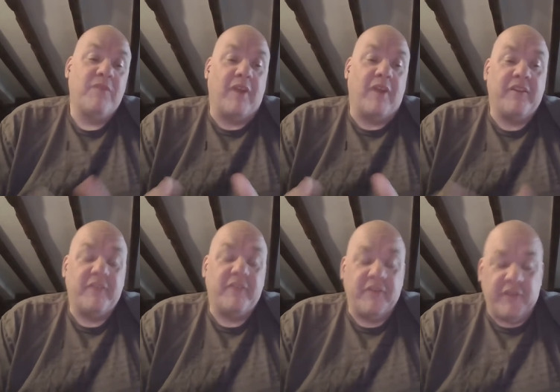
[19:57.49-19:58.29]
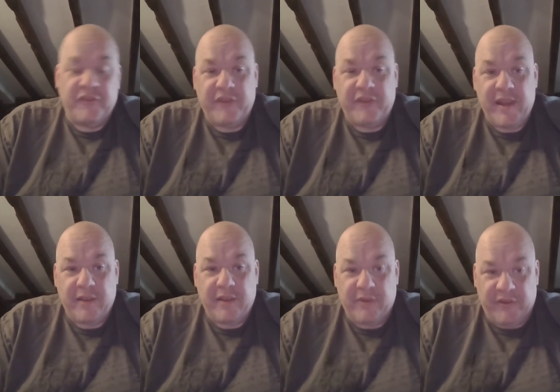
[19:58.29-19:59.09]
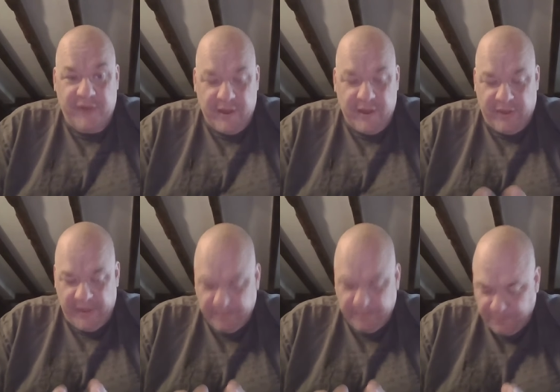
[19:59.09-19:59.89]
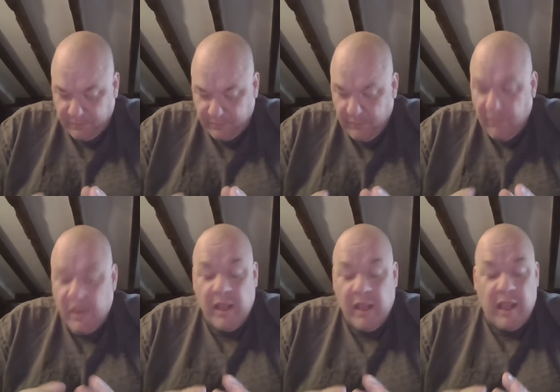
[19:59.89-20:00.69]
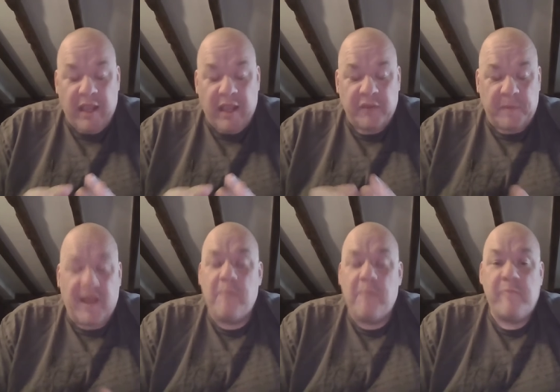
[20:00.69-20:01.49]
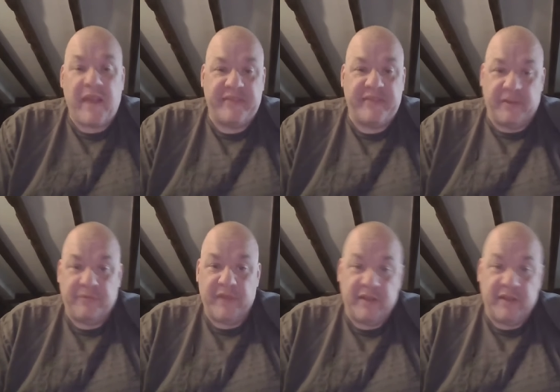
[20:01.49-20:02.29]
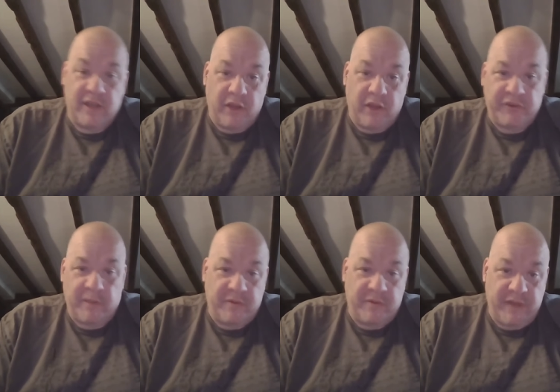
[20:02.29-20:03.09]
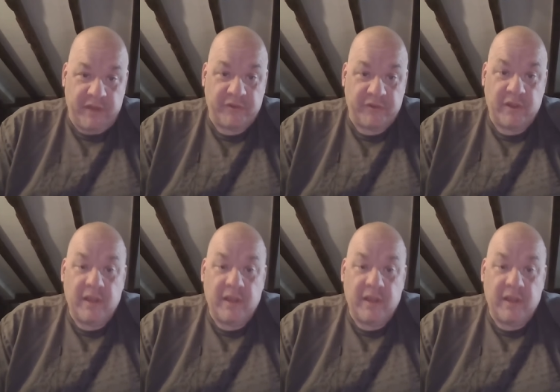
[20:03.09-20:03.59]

Right. The, the, the, stick, the stick thing has become massive in the last couple of years.